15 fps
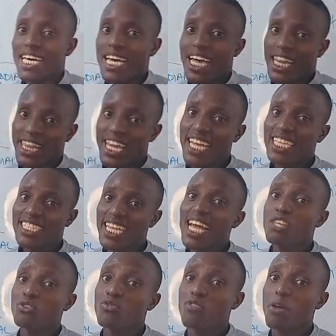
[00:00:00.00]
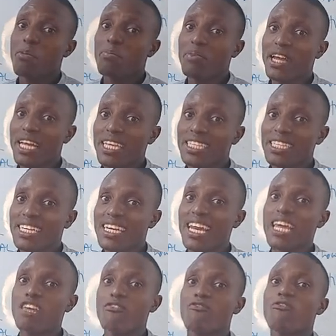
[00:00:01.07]
they tend to vibrate
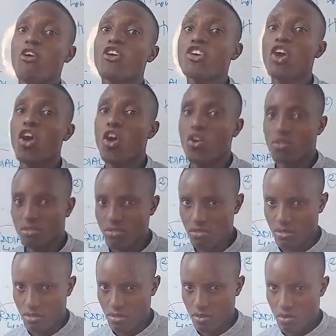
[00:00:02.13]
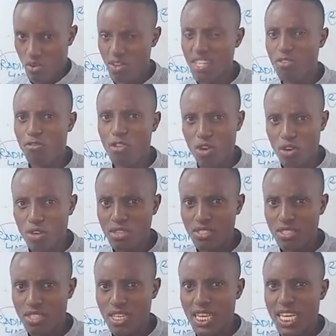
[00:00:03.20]
like phonons. What are phonons?
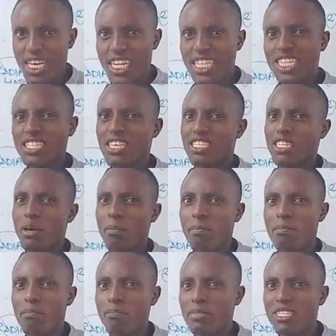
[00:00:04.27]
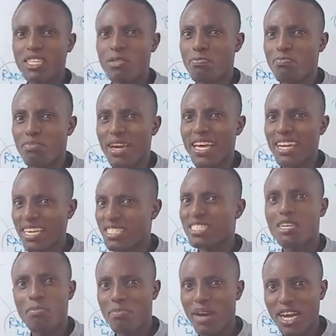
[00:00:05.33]
These are just
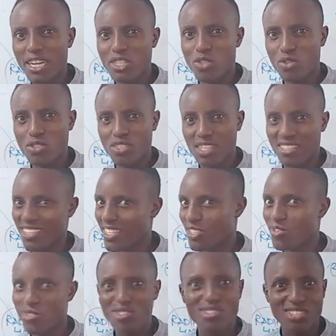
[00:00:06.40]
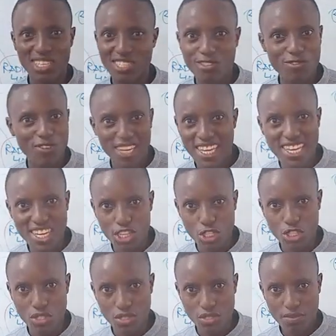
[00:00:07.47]
elastic particles that tend to transfer
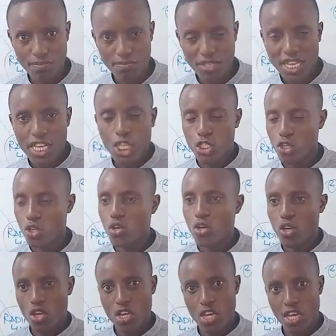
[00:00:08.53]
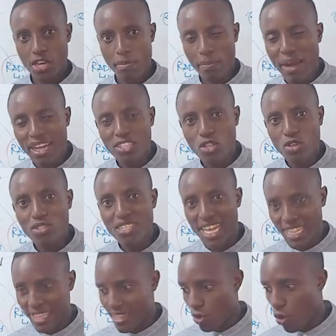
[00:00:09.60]
energies. So particles
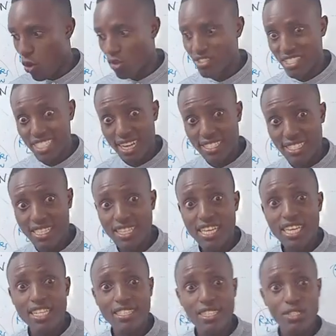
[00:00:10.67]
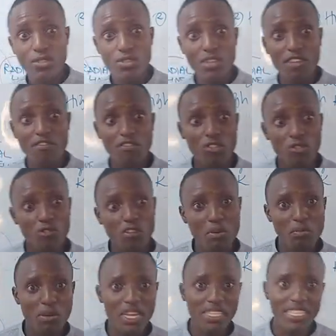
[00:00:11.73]
at the hot junction tend to
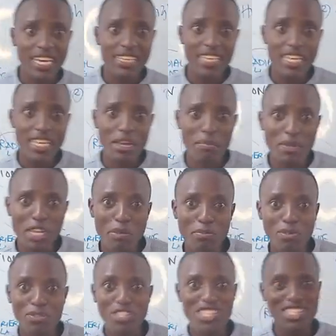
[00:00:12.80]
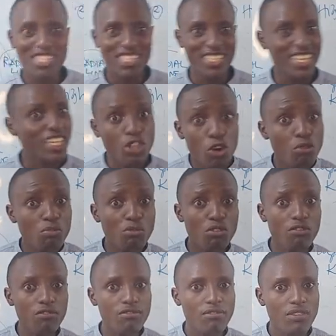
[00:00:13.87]
vibrate at the mean position. They don't move,